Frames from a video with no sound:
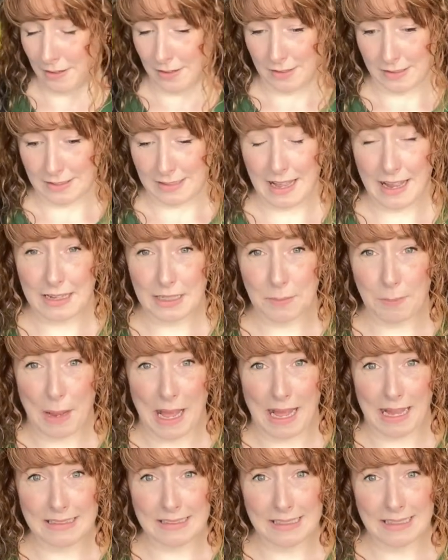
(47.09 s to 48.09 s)
sketch
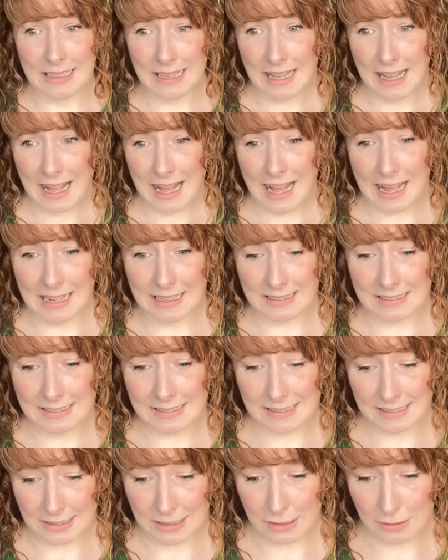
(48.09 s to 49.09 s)
pad
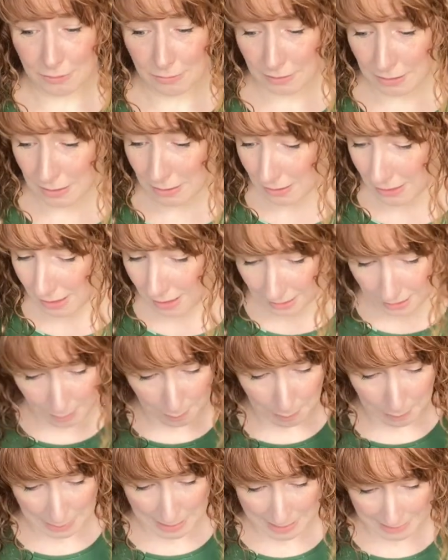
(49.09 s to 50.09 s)
and you look at the
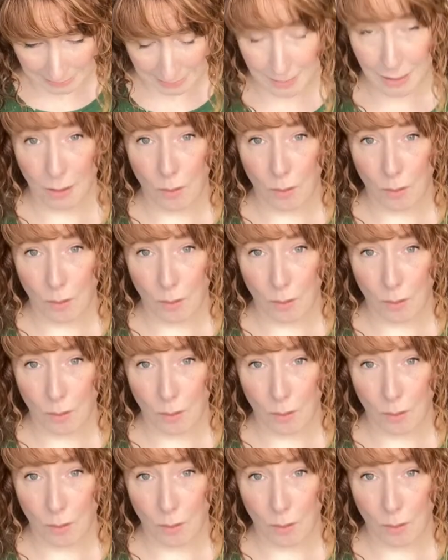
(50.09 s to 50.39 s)
blank